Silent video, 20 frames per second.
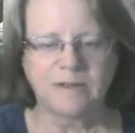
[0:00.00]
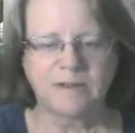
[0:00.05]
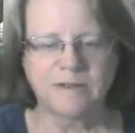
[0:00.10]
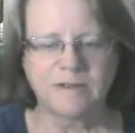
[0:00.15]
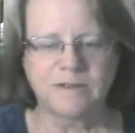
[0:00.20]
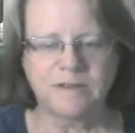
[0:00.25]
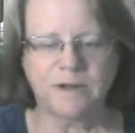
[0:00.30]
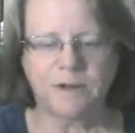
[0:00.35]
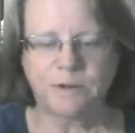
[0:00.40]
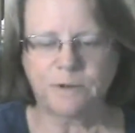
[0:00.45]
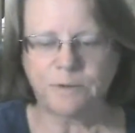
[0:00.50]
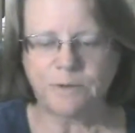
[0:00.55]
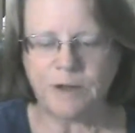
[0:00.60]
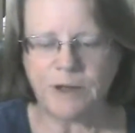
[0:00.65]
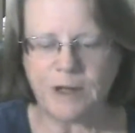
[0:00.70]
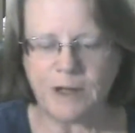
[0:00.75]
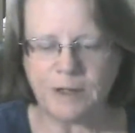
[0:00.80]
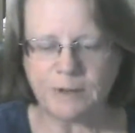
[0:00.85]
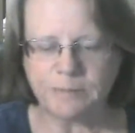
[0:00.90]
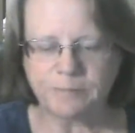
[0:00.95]

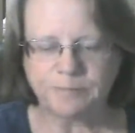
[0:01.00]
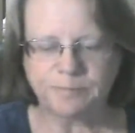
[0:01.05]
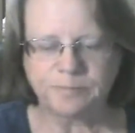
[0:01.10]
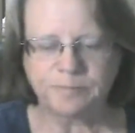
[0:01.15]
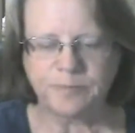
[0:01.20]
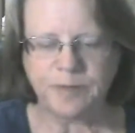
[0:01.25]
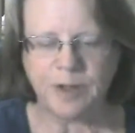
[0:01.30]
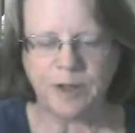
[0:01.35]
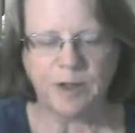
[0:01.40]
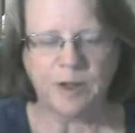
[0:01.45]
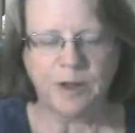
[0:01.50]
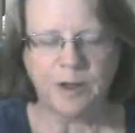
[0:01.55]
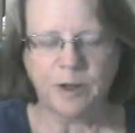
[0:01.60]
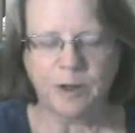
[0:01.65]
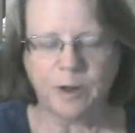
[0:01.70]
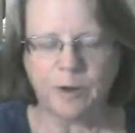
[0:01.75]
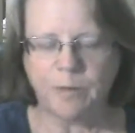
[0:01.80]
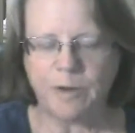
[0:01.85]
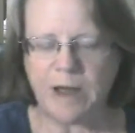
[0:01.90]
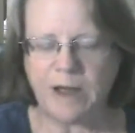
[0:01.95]
So
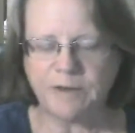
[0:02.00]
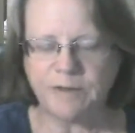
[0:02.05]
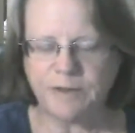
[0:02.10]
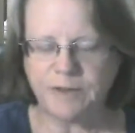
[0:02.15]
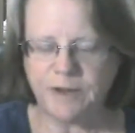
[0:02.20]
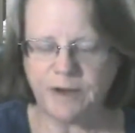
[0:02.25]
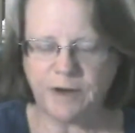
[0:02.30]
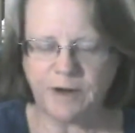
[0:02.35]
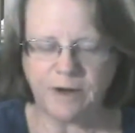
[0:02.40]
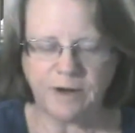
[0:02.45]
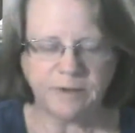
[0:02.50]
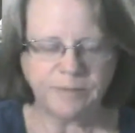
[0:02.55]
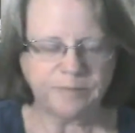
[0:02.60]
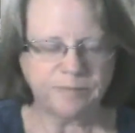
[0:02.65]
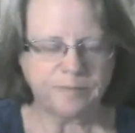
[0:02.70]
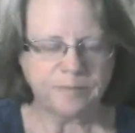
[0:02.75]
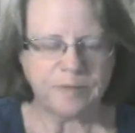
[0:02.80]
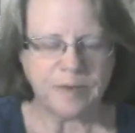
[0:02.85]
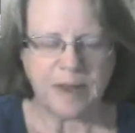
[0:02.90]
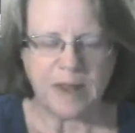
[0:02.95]
go out there,
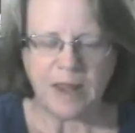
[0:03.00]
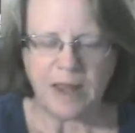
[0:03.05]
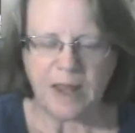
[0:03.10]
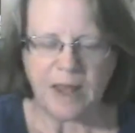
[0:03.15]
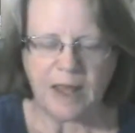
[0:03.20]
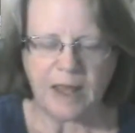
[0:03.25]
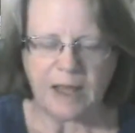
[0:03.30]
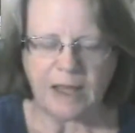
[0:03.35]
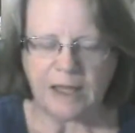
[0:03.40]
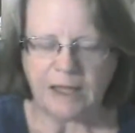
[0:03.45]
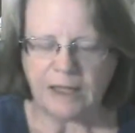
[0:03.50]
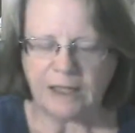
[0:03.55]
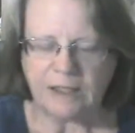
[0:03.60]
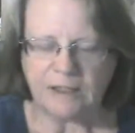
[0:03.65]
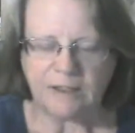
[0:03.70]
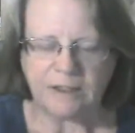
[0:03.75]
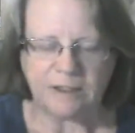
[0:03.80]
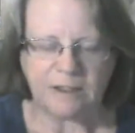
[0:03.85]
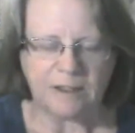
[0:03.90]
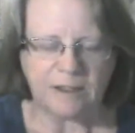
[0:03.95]

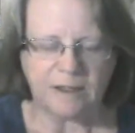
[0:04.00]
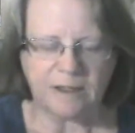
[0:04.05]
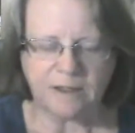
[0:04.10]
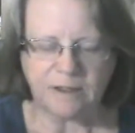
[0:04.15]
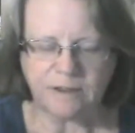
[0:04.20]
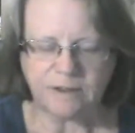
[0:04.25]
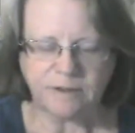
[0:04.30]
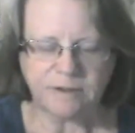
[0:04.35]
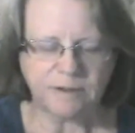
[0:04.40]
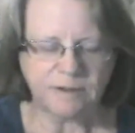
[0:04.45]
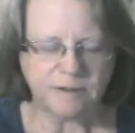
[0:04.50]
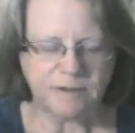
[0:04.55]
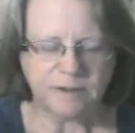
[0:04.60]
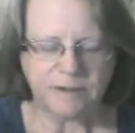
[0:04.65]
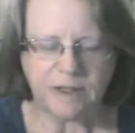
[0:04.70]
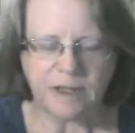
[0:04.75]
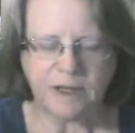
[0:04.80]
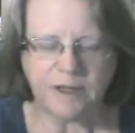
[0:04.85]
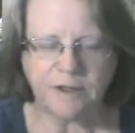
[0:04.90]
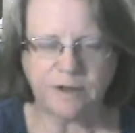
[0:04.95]
and
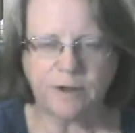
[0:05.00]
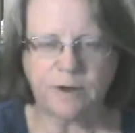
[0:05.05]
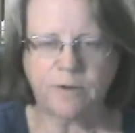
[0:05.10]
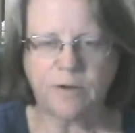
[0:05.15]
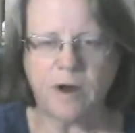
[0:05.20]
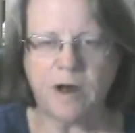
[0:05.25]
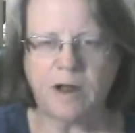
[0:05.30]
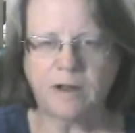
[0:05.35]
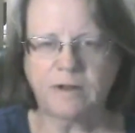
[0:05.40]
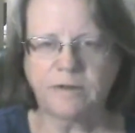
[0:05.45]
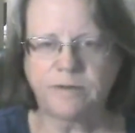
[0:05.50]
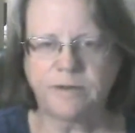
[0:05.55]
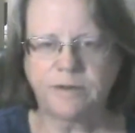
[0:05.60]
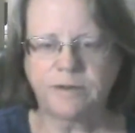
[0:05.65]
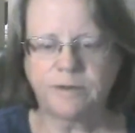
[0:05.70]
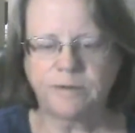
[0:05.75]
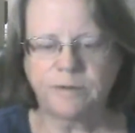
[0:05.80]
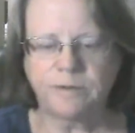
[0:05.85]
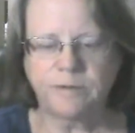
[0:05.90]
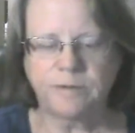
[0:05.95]
I know all of
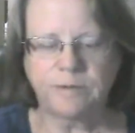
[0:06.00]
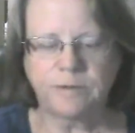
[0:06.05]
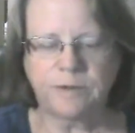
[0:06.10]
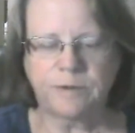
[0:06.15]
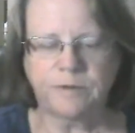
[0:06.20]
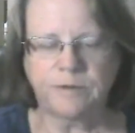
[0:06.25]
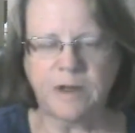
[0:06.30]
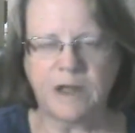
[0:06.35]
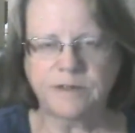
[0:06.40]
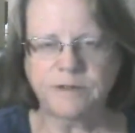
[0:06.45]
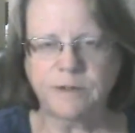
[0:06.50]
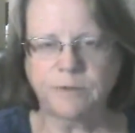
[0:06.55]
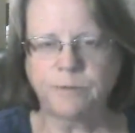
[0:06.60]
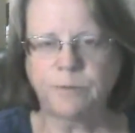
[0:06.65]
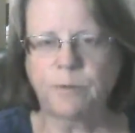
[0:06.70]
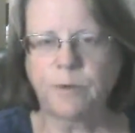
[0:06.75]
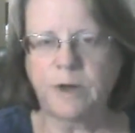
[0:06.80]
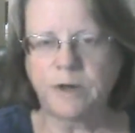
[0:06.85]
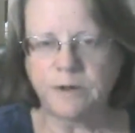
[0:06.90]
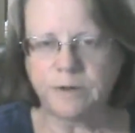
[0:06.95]
you know lots
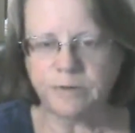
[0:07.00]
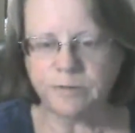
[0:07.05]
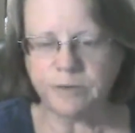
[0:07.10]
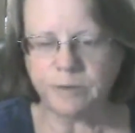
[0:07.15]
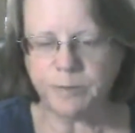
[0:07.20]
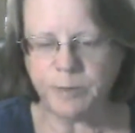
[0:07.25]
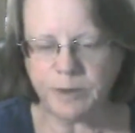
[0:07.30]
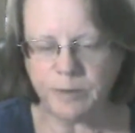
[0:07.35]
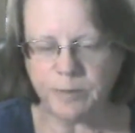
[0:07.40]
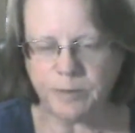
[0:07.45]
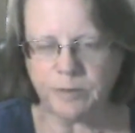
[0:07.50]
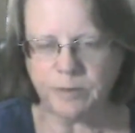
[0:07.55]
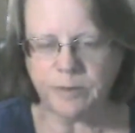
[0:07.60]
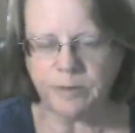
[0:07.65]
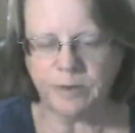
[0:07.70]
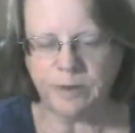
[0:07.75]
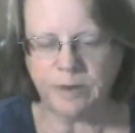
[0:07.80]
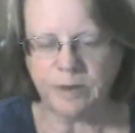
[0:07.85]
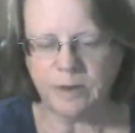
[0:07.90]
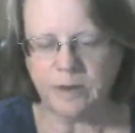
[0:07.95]
of wonderful people
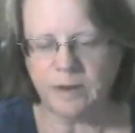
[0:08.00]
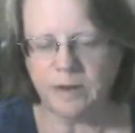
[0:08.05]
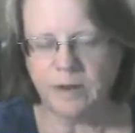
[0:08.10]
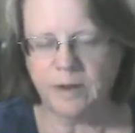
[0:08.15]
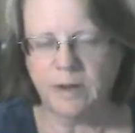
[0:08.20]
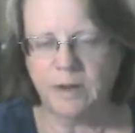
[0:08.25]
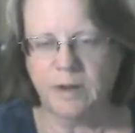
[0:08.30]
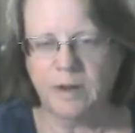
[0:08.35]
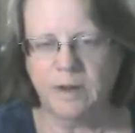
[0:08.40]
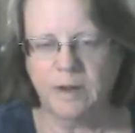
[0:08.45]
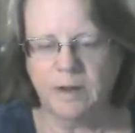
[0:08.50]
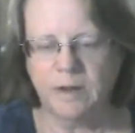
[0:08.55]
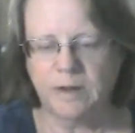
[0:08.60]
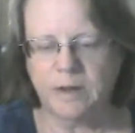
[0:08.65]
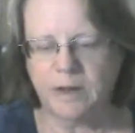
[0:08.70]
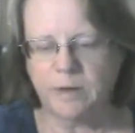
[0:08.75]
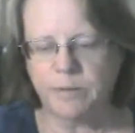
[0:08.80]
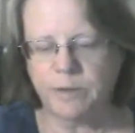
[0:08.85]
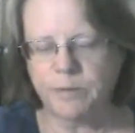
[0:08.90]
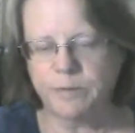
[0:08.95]

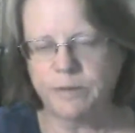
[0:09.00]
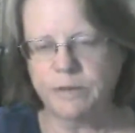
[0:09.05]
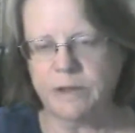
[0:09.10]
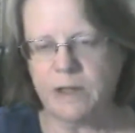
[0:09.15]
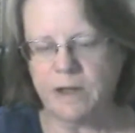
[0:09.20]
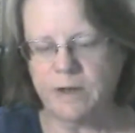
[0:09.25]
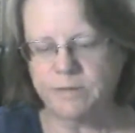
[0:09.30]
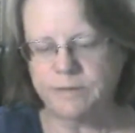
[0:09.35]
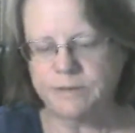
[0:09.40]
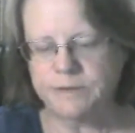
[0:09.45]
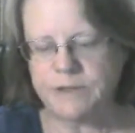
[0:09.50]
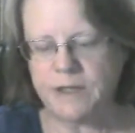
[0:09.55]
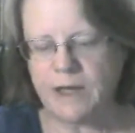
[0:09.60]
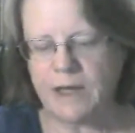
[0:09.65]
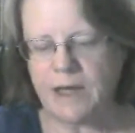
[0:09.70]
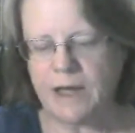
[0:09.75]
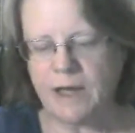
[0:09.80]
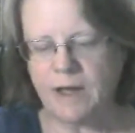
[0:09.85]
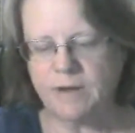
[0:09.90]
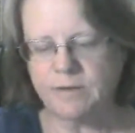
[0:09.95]
that we would love to
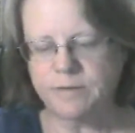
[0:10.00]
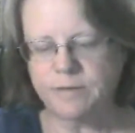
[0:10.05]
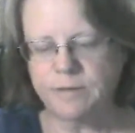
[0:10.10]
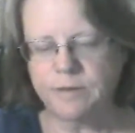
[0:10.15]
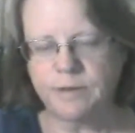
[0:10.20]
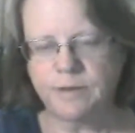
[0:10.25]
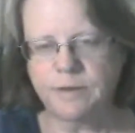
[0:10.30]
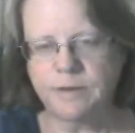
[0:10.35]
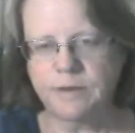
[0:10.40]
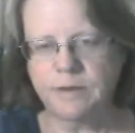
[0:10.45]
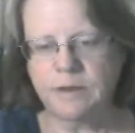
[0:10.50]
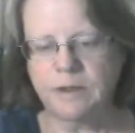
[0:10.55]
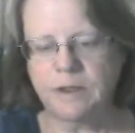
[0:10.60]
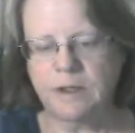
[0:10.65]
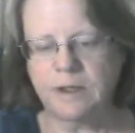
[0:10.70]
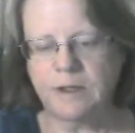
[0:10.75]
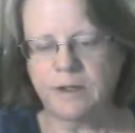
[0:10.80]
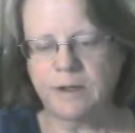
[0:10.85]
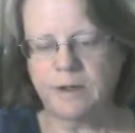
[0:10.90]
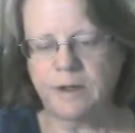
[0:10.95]
have
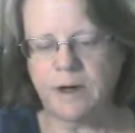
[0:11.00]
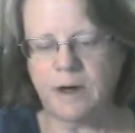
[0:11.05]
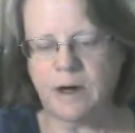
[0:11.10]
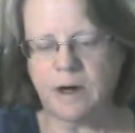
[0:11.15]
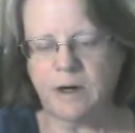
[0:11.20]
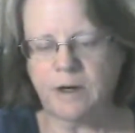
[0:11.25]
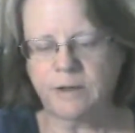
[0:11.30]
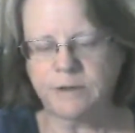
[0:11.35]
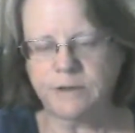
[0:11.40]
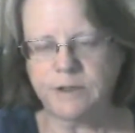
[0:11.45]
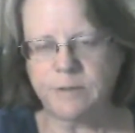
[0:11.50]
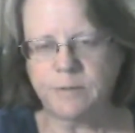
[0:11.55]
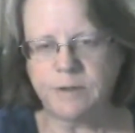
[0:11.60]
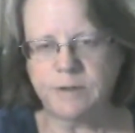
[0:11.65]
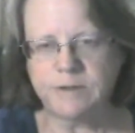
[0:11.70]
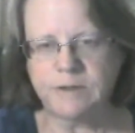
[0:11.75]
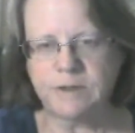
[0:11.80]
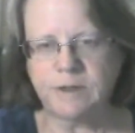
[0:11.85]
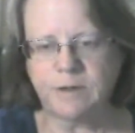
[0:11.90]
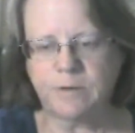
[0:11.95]
in our
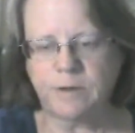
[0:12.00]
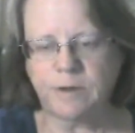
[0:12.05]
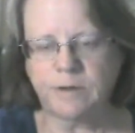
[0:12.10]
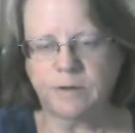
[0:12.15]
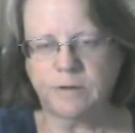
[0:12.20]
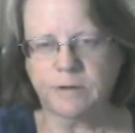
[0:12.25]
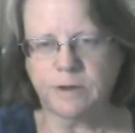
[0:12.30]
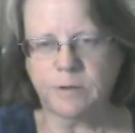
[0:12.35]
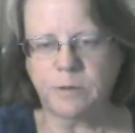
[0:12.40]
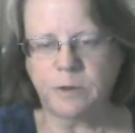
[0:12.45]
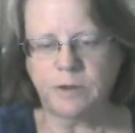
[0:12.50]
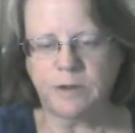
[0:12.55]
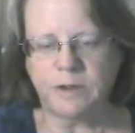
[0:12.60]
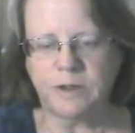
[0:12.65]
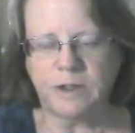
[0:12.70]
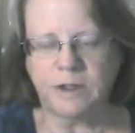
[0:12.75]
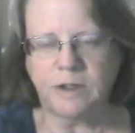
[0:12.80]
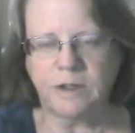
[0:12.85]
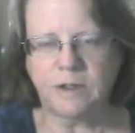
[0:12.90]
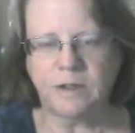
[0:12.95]
TBC Kringle
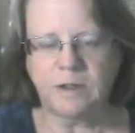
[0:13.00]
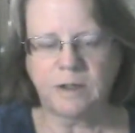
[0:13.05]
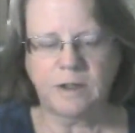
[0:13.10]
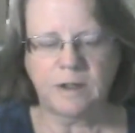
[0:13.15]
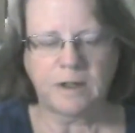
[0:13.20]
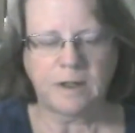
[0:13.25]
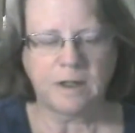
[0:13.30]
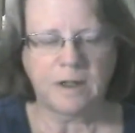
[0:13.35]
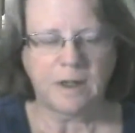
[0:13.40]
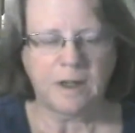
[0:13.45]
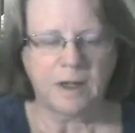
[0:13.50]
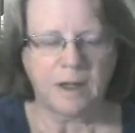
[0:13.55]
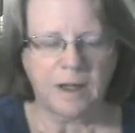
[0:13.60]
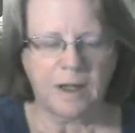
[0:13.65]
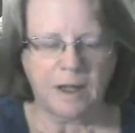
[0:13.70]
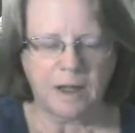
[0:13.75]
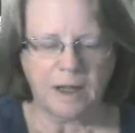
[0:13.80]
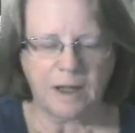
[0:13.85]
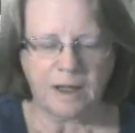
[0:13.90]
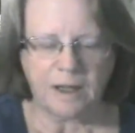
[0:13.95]
community.
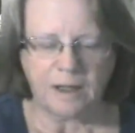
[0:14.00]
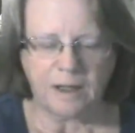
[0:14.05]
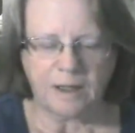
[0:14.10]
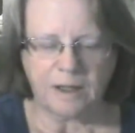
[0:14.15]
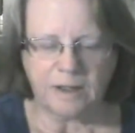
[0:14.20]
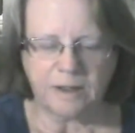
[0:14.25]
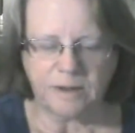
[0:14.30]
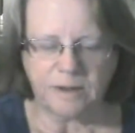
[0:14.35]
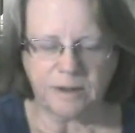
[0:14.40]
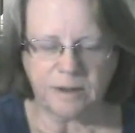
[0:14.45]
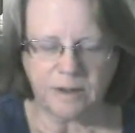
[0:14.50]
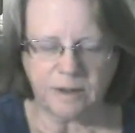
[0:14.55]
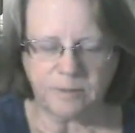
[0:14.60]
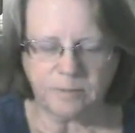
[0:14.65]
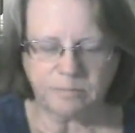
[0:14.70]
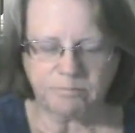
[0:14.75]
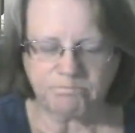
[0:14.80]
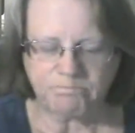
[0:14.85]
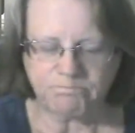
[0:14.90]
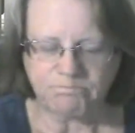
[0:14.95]

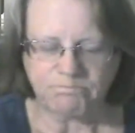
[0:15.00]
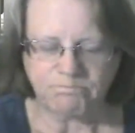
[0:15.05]
And